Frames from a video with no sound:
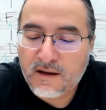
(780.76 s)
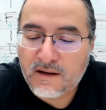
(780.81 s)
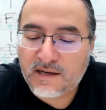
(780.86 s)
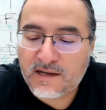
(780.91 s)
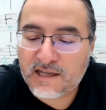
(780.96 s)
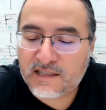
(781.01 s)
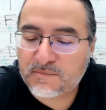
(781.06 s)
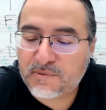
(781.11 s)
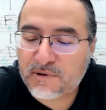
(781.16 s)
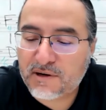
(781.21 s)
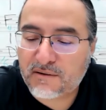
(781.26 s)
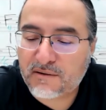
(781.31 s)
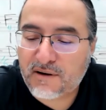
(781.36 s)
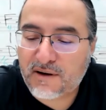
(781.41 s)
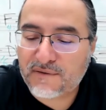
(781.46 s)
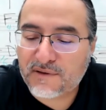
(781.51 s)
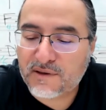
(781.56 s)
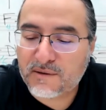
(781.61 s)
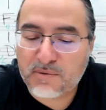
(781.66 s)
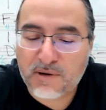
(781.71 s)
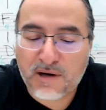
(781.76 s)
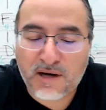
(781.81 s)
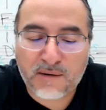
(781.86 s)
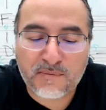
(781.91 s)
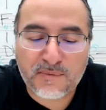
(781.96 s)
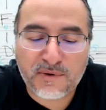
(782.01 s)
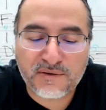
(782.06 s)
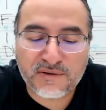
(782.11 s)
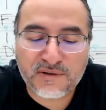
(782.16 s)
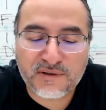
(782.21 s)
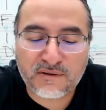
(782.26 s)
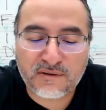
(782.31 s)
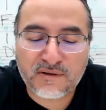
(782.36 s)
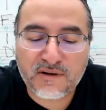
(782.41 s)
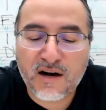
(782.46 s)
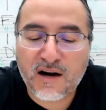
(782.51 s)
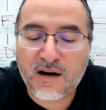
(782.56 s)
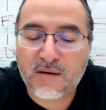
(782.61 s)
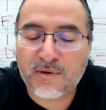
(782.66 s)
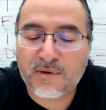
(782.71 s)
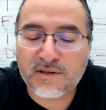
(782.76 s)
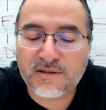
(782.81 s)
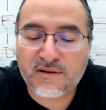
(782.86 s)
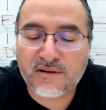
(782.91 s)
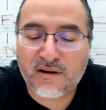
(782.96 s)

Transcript: Next paragraph at the bottom, musical commas